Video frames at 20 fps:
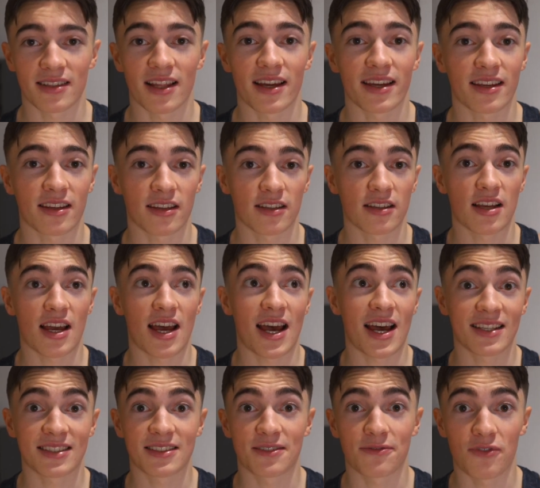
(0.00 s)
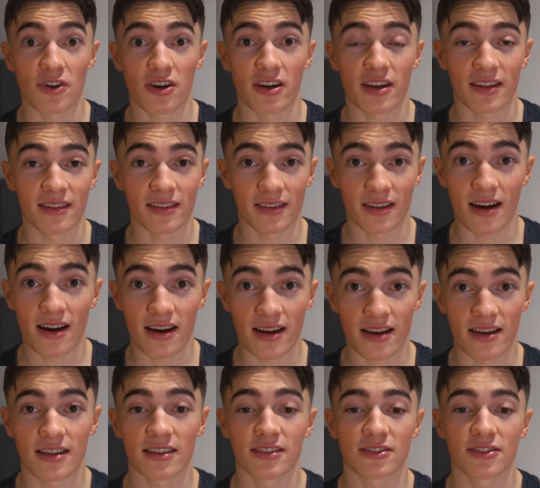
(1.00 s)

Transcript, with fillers: Like as fuck and die.